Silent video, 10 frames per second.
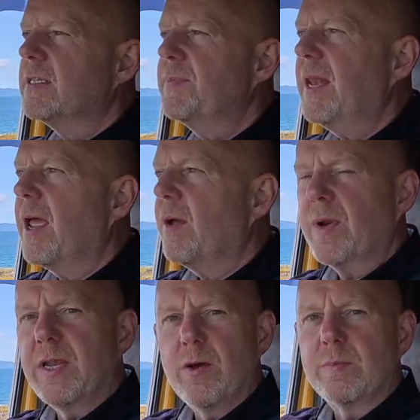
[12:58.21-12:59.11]
It's a bit like
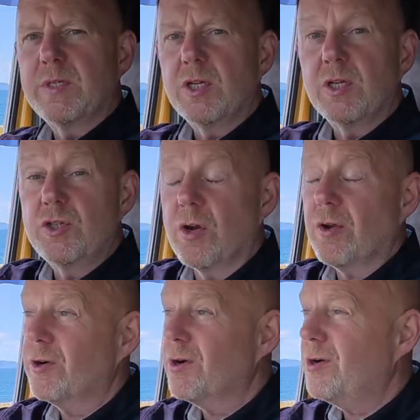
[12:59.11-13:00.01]
when you go up to John
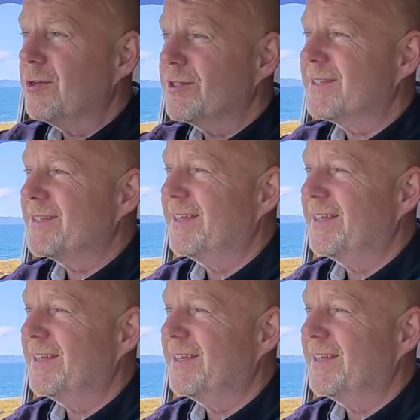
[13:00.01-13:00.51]
O'Groats,